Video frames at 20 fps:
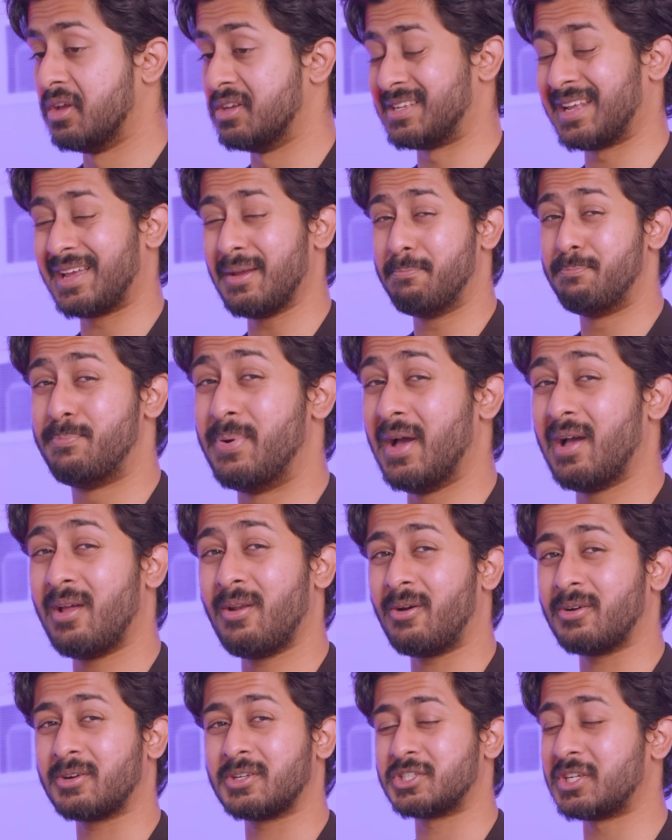It's taking that
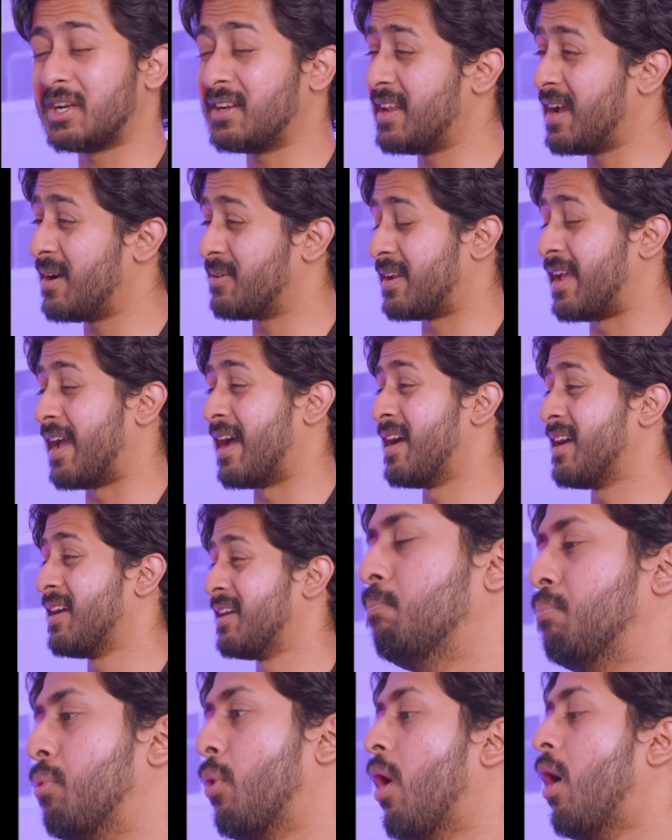long to shut down, yeah?
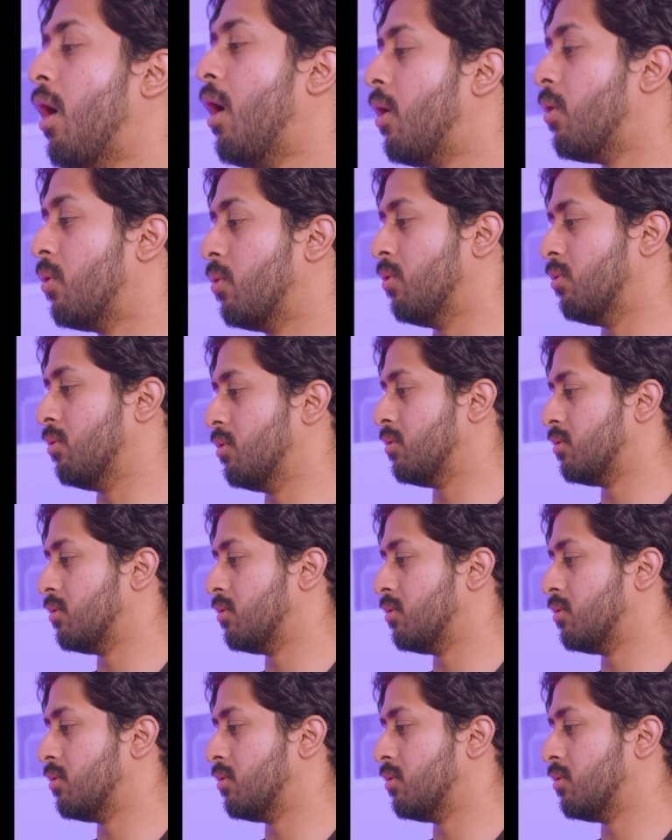Bro,